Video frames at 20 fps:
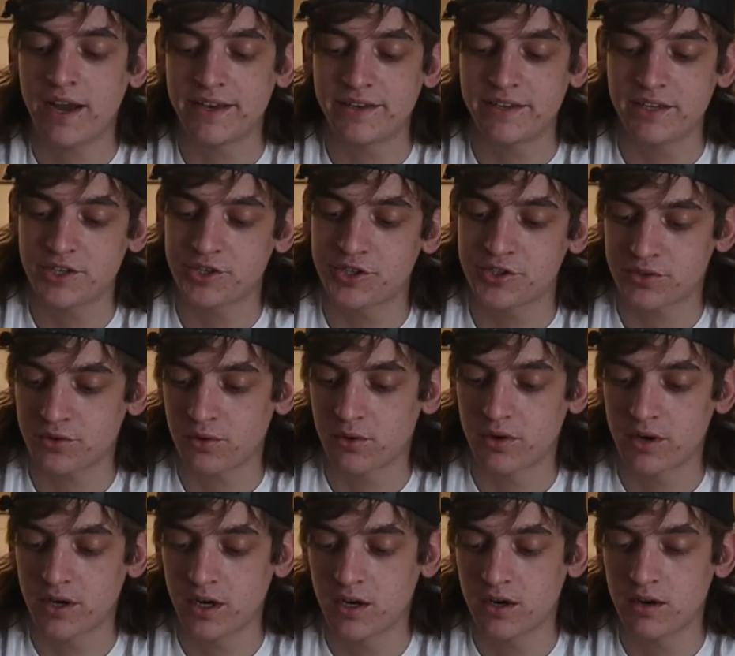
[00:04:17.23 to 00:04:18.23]
I did just
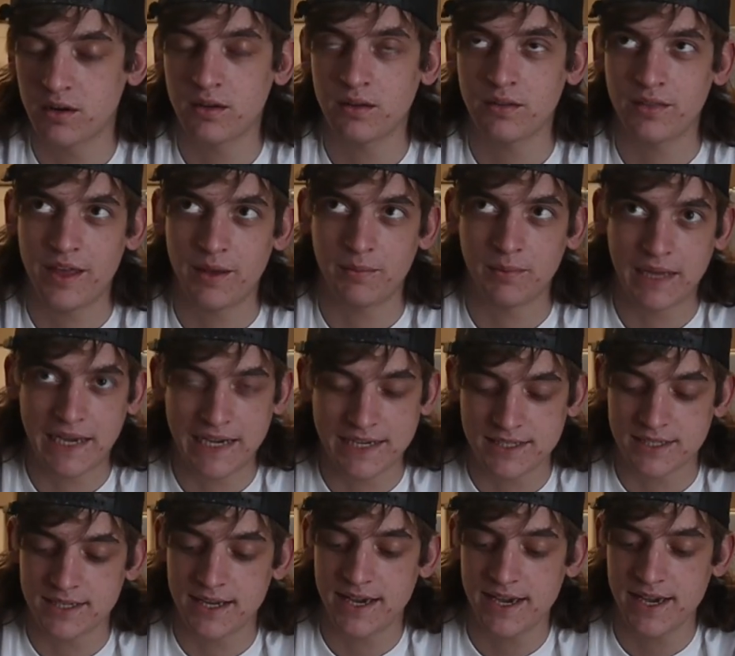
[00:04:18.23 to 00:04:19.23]
order them
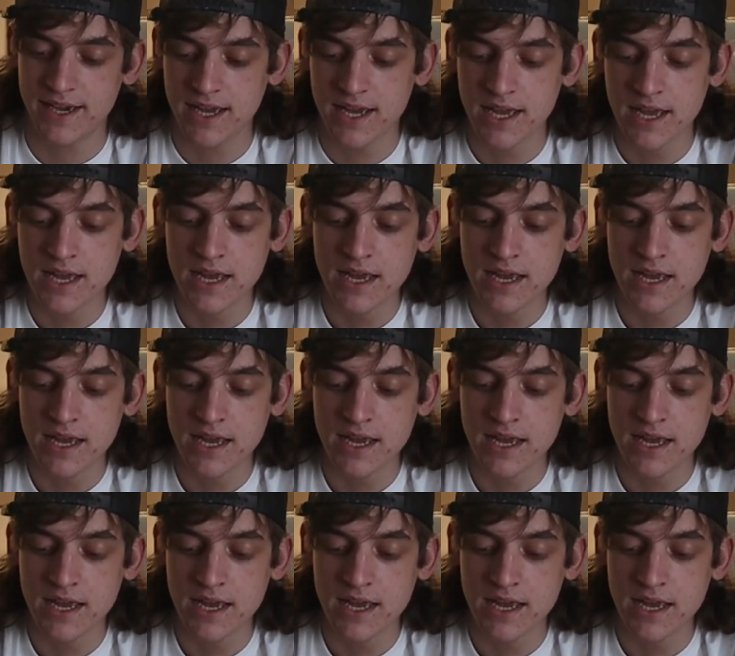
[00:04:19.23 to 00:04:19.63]
last night,